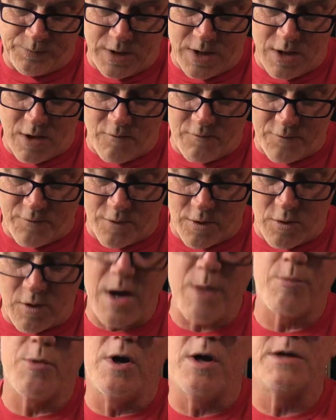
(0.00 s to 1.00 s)
Now for a
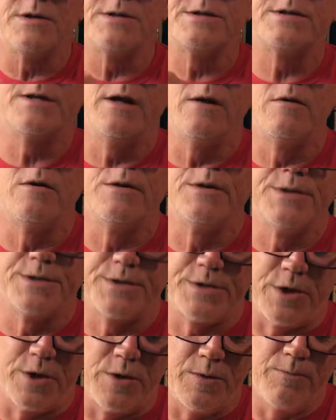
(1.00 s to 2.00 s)
wraparound style
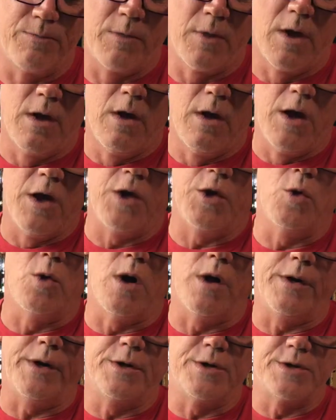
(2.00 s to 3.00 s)
holster, do
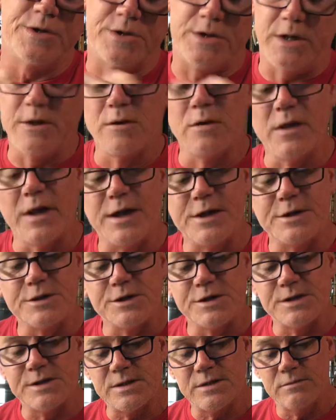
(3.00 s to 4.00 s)
all your single
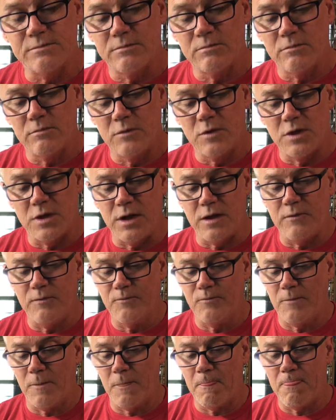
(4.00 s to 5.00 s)
edges, okay,
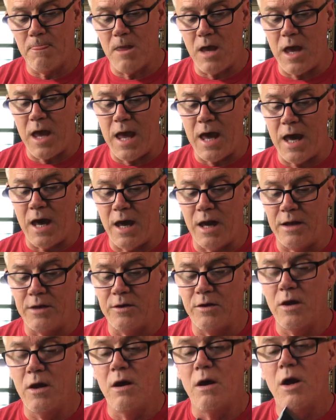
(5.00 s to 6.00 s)
and
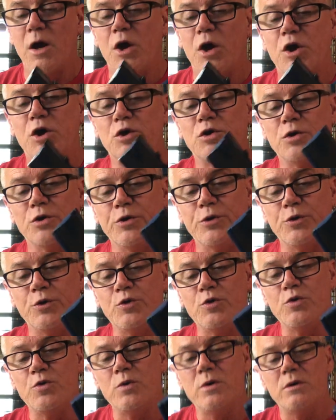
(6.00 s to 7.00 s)

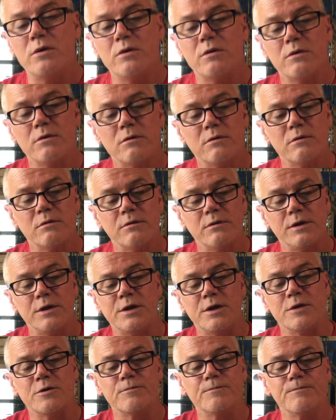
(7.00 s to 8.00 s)
glue, you
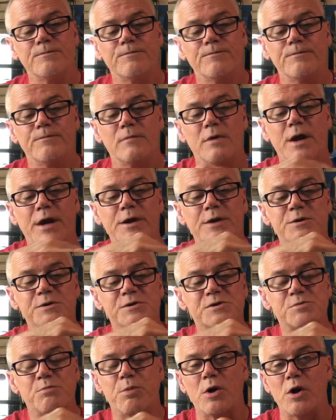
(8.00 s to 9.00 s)
know, I
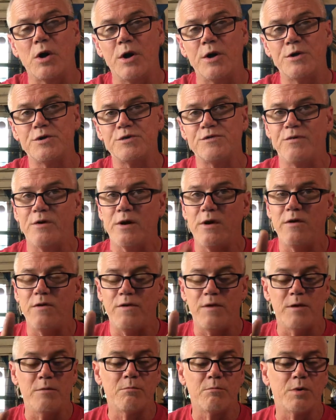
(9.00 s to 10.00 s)
use barge, very
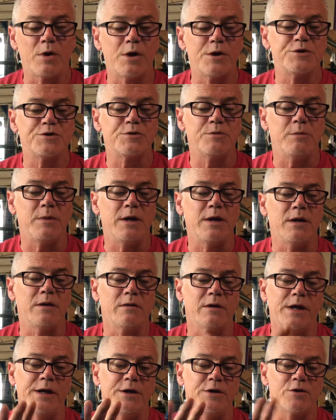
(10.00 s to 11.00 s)
thin barge cement,
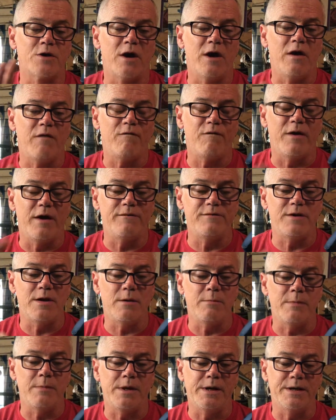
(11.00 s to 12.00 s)
let it dry
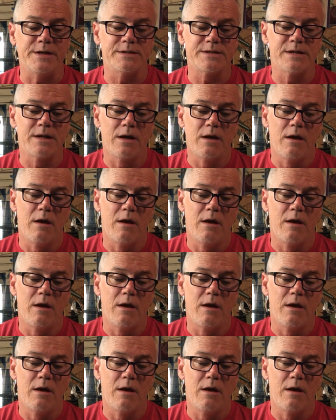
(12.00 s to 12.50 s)
5-10 minutes.